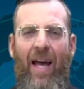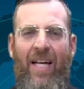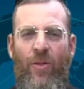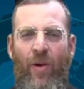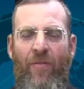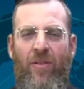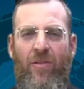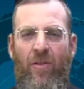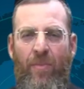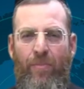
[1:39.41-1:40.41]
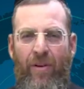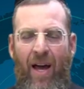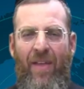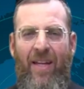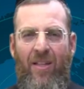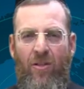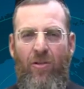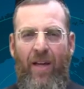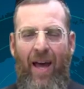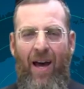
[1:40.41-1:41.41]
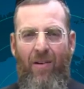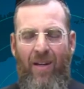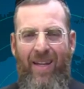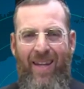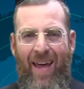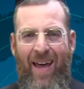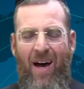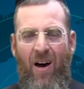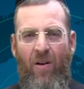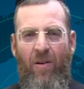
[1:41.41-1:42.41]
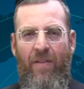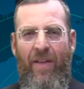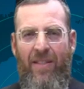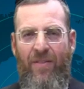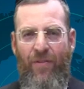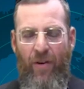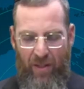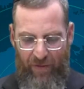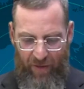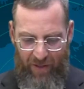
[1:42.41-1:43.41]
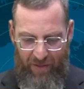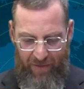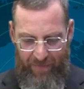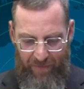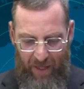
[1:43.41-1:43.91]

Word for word: as a reference to the bread that He took out now that is in front of us.